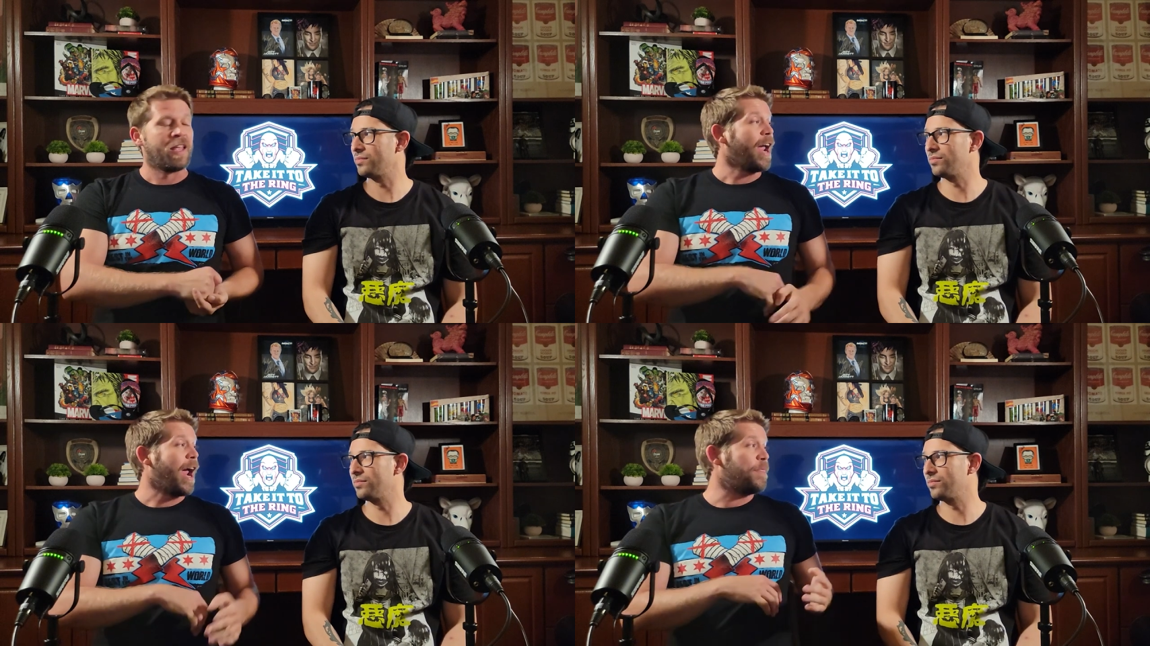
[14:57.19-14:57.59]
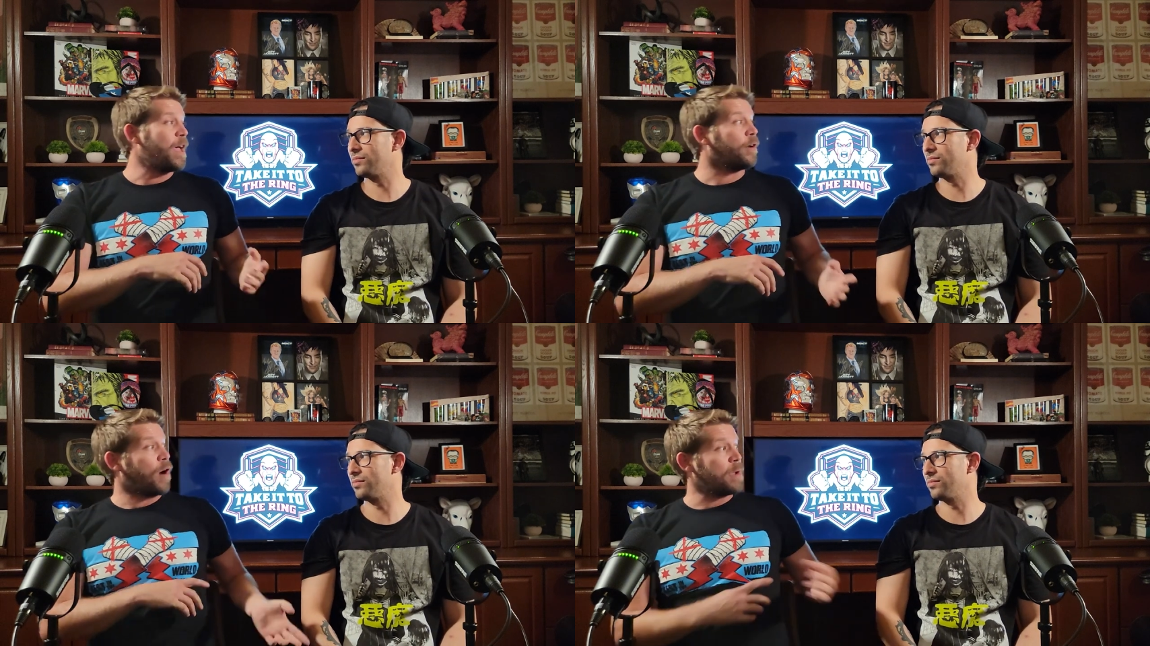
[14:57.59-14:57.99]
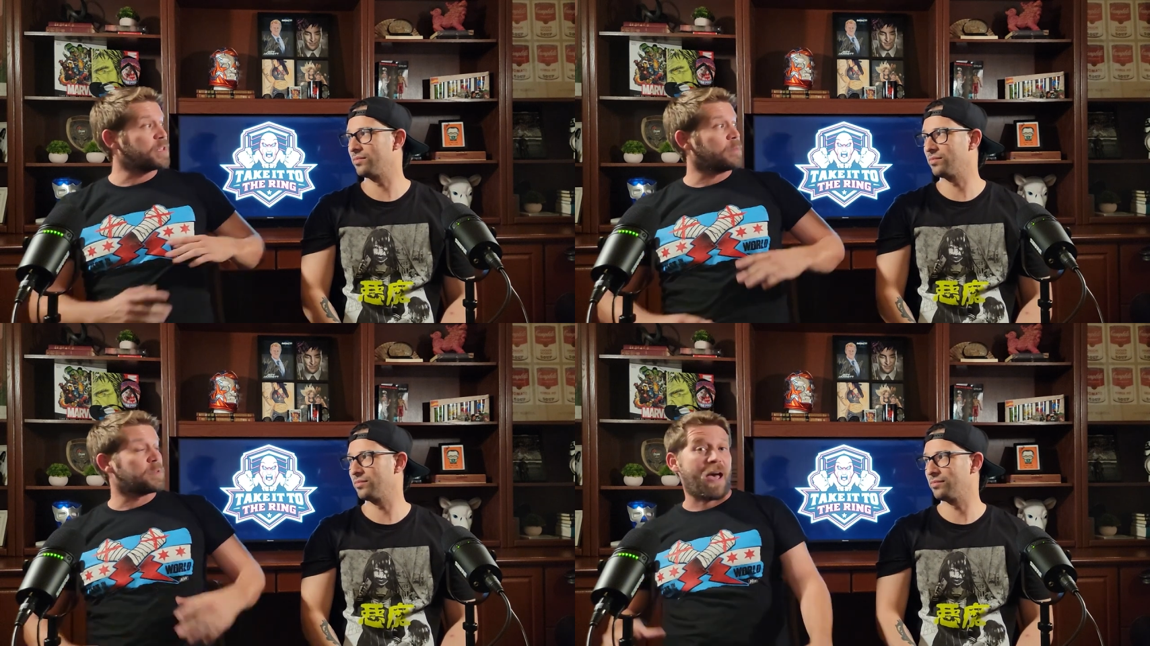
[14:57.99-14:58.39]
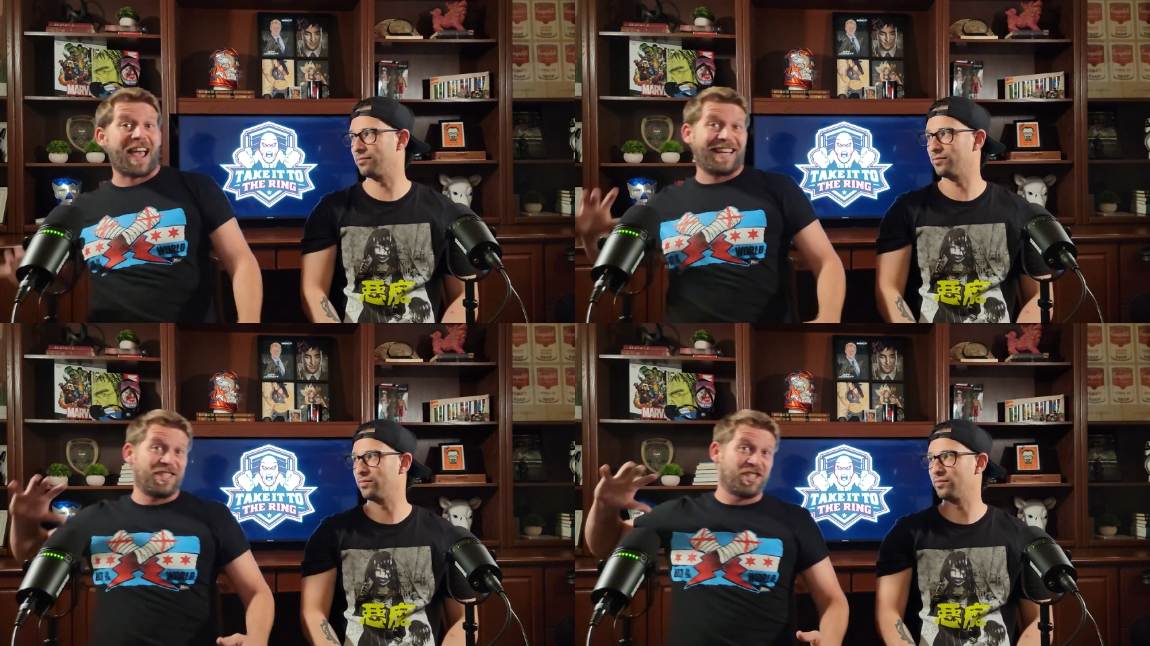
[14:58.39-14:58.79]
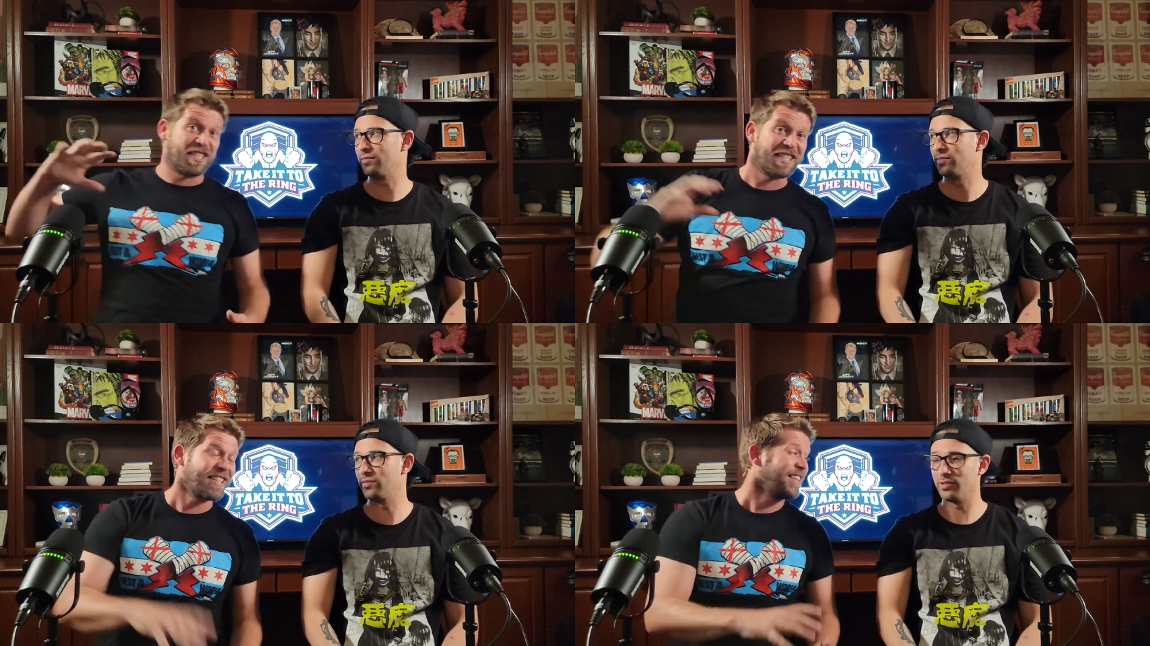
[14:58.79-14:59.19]
Speaker 1: and then Grimes comes back and
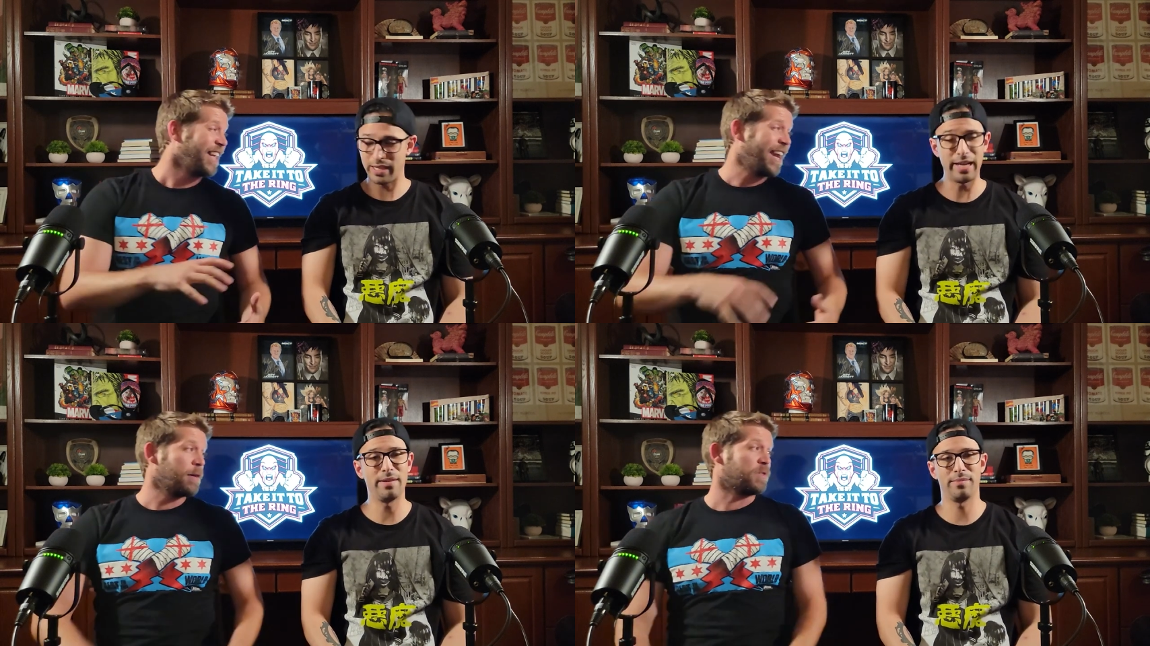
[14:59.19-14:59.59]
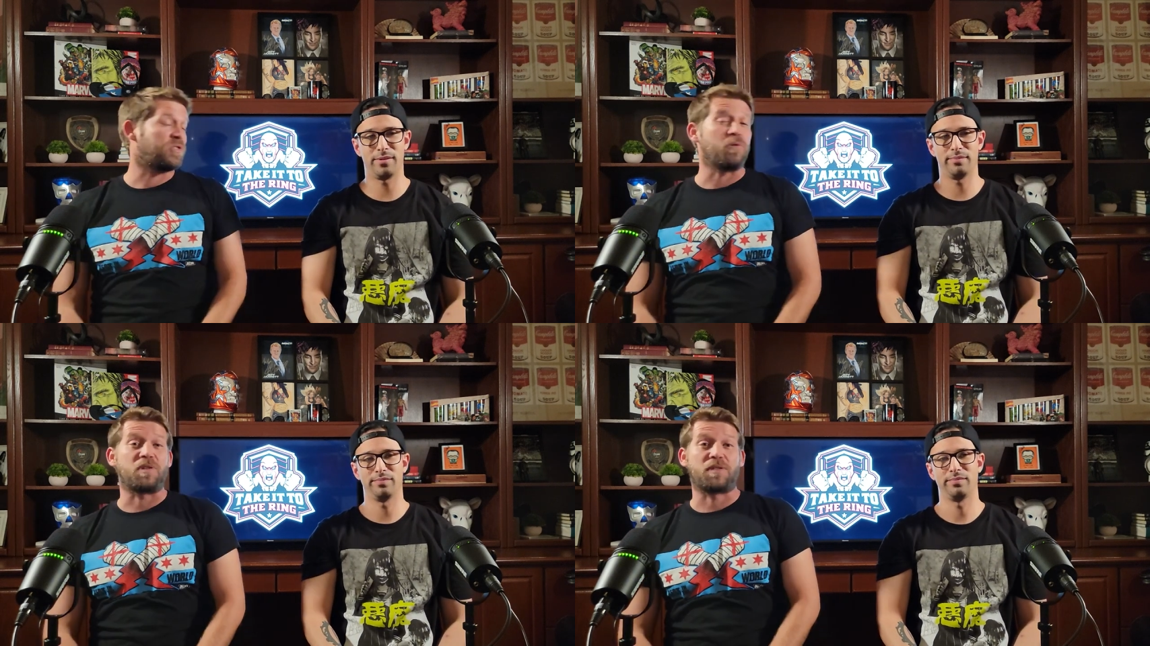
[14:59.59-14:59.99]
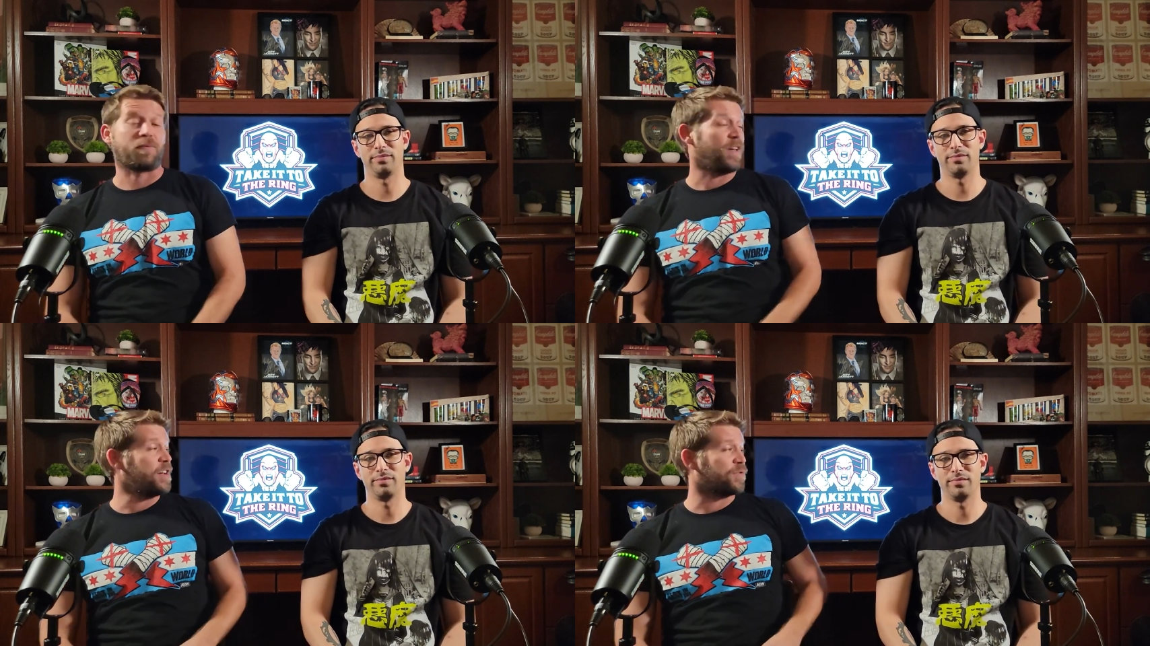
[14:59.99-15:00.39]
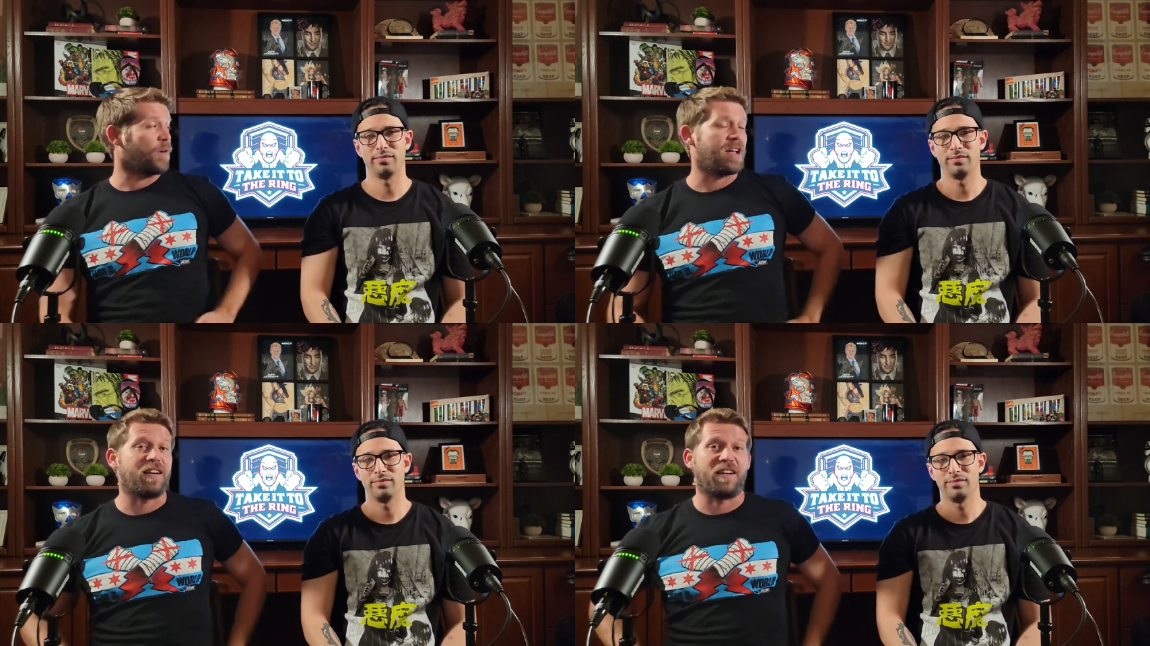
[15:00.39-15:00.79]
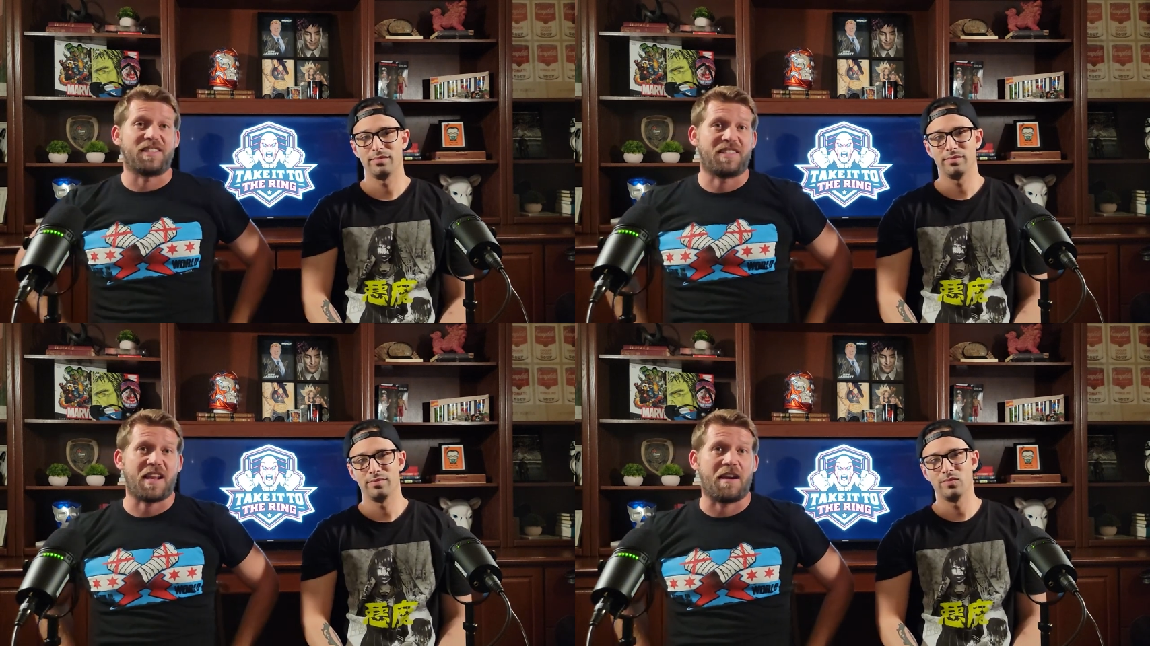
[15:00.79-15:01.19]
just slams Duke's face right into the
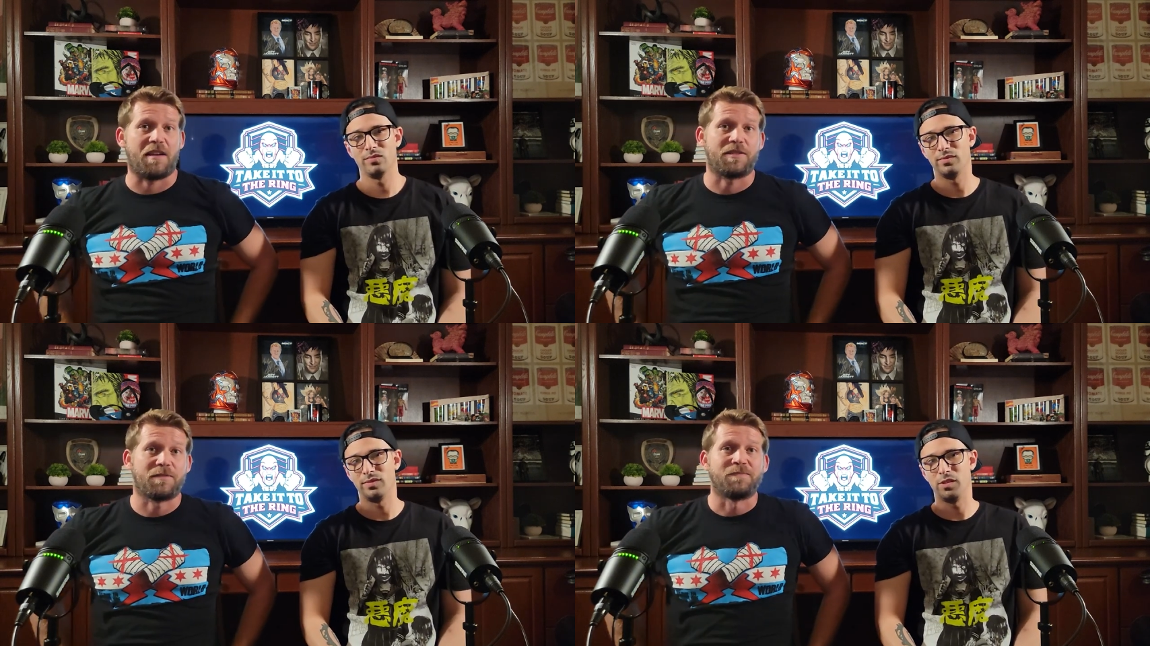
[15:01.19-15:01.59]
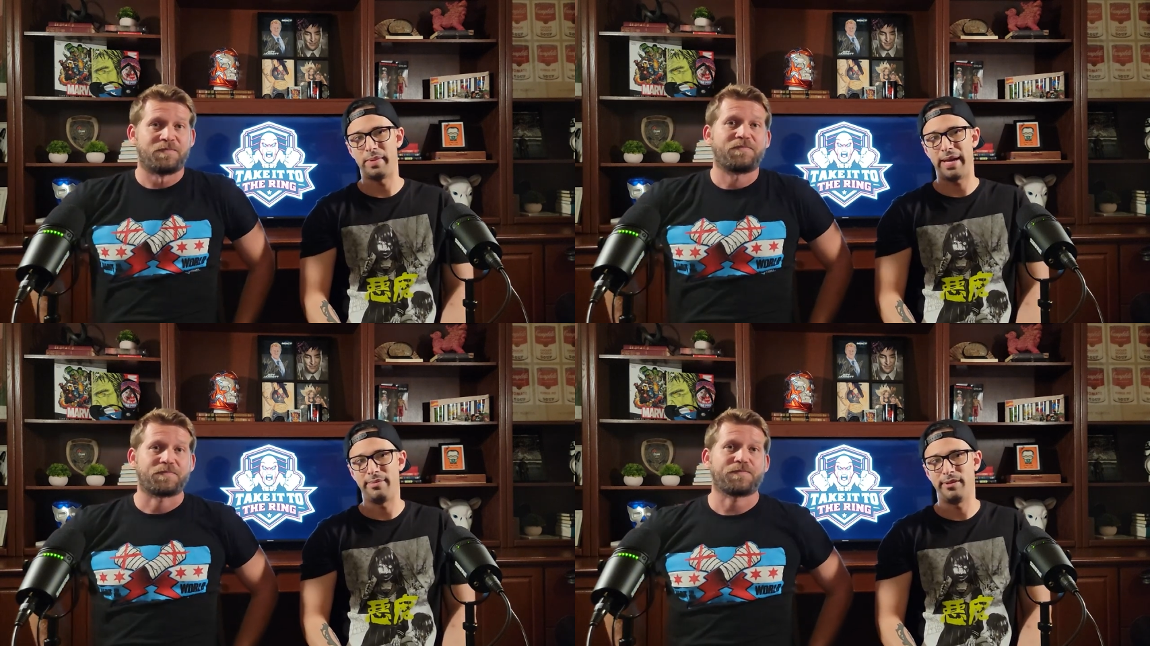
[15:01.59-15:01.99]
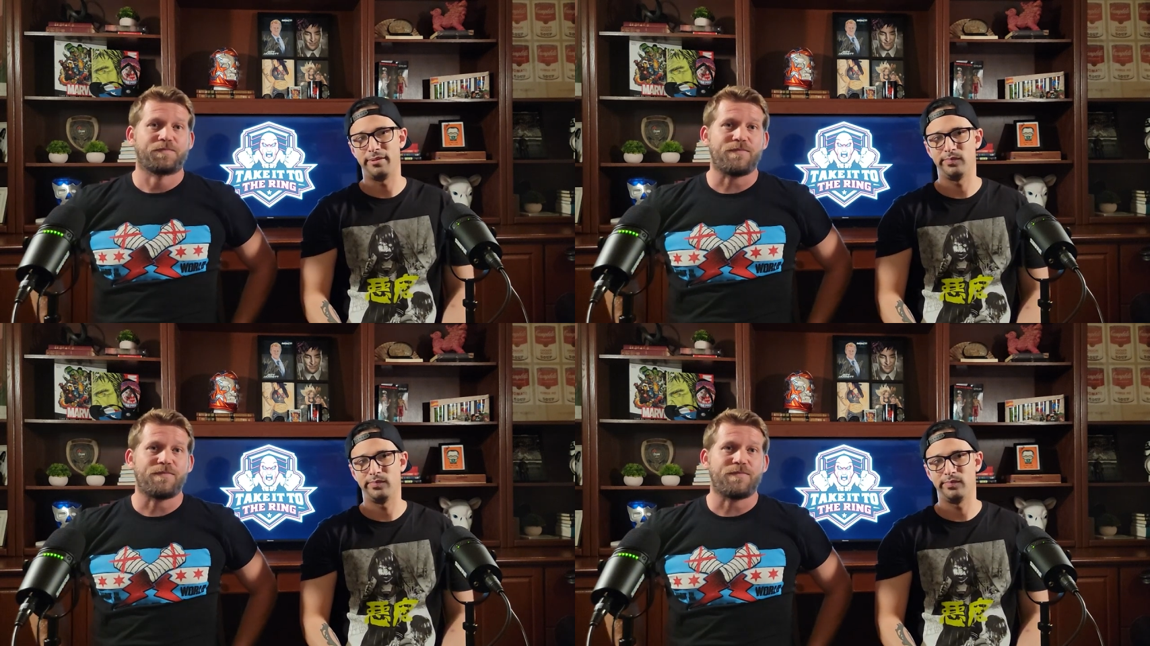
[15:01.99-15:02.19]
stairs. It was bad, bro.